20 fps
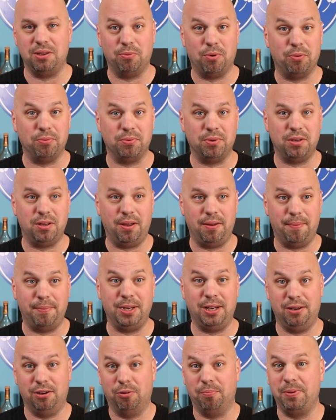It won't, I
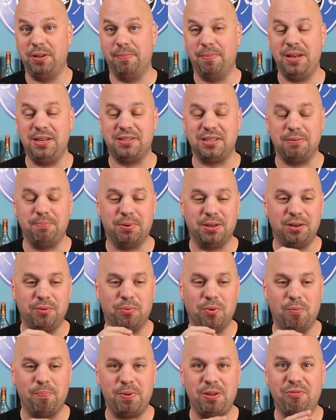mean, it'll be amazing, but it
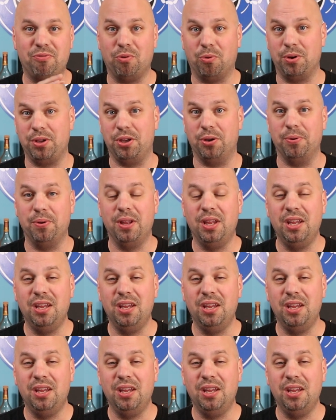won't be for you.